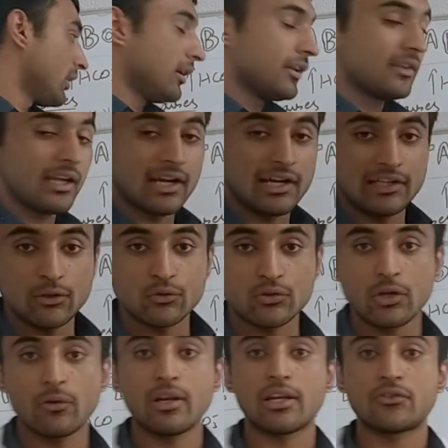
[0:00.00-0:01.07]
The
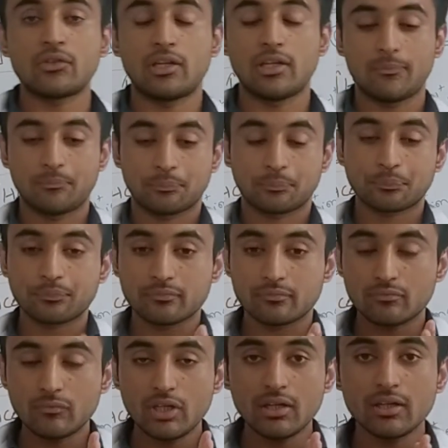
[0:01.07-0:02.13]
aldosterone actually
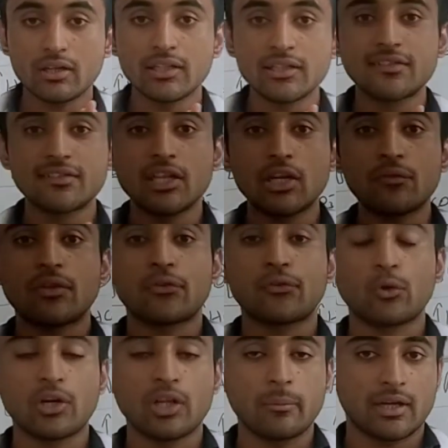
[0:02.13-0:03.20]
conserves the
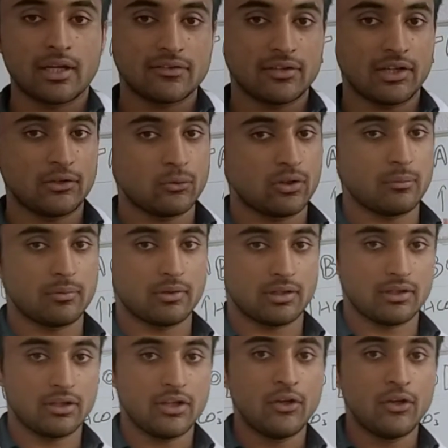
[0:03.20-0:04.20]
sodium ions into the blood.